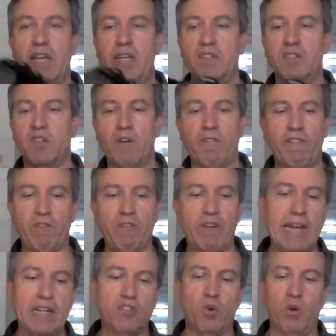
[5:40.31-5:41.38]
and it's going to feel
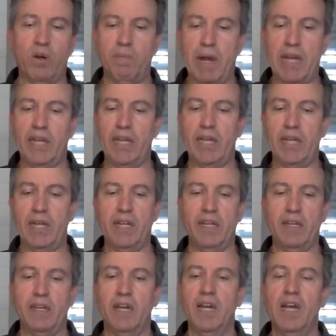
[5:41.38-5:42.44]
natural in my hand,
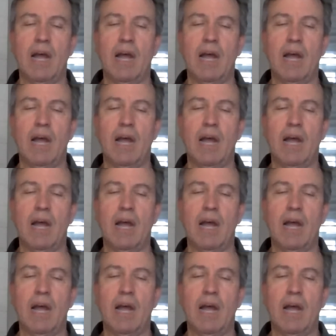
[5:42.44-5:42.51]
and